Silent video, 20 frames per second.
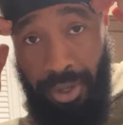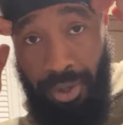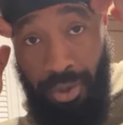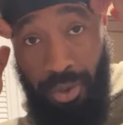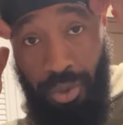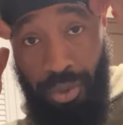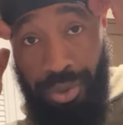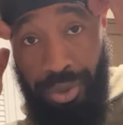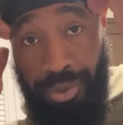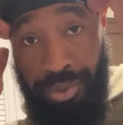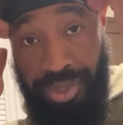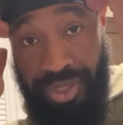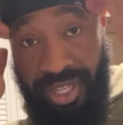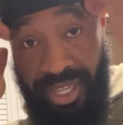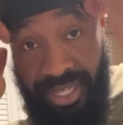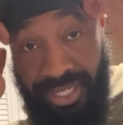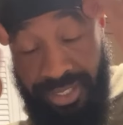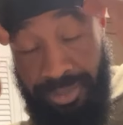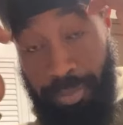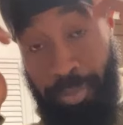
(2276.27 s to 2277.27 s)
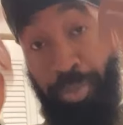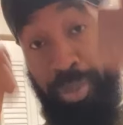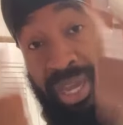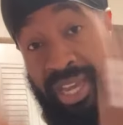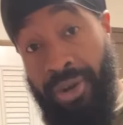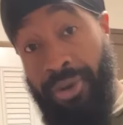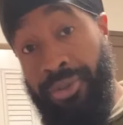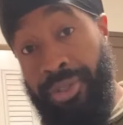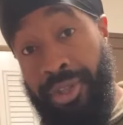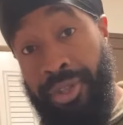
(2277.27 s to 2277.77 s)
who you think is
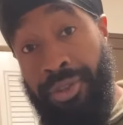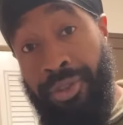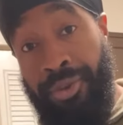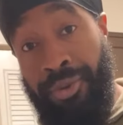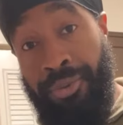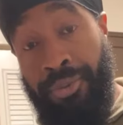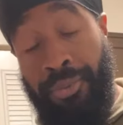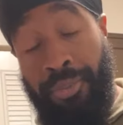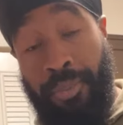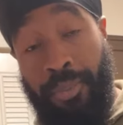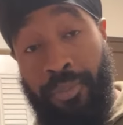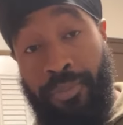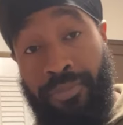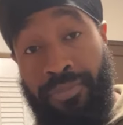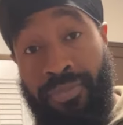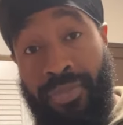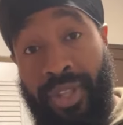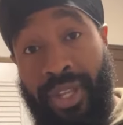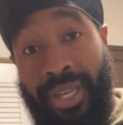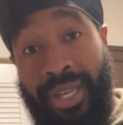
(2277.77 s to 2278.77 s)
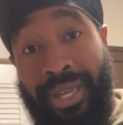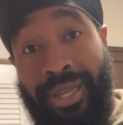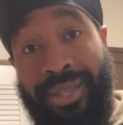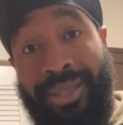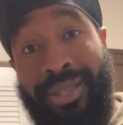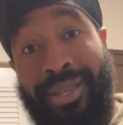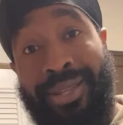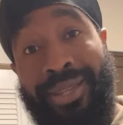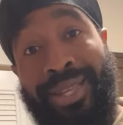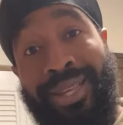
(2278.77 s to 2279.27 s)
better than you, and
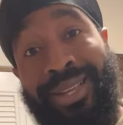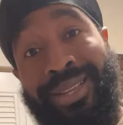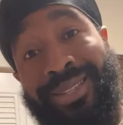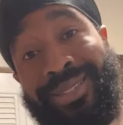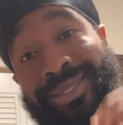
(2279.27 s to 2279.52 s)
then they can